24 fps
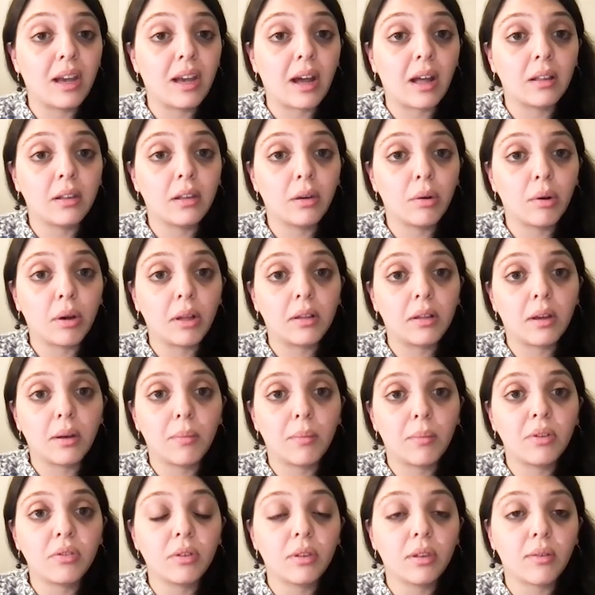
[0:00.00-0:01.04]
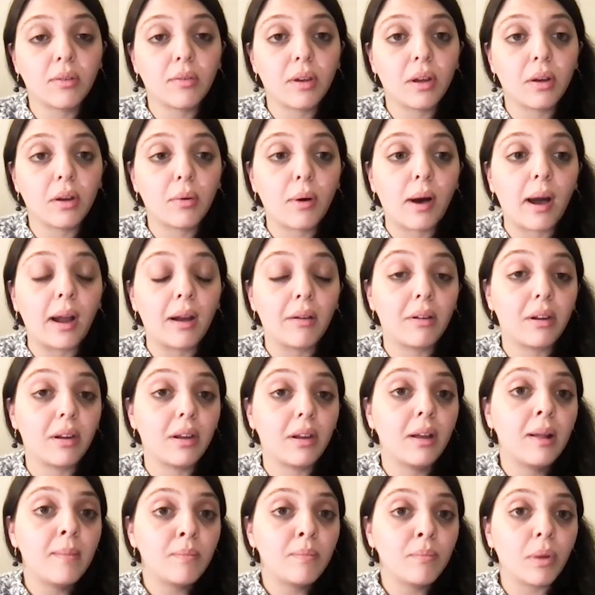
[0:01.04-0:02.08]
had UN commissions of
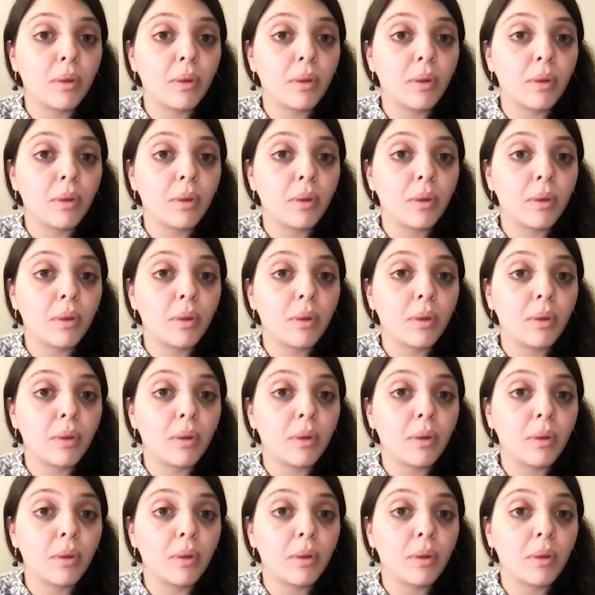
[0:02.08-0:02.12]
inquiry,